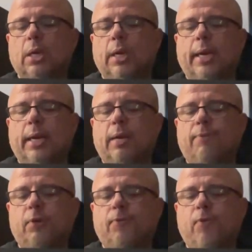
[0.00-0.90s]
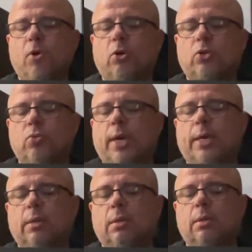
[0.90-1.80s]
And if it's 4 to
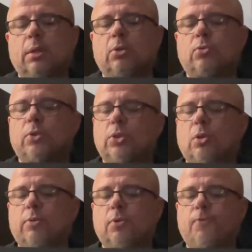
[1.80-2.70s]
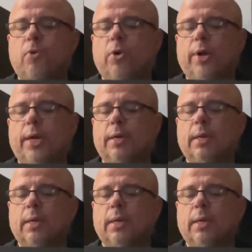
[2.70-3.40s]
8, then you switch it over to 4 to 8.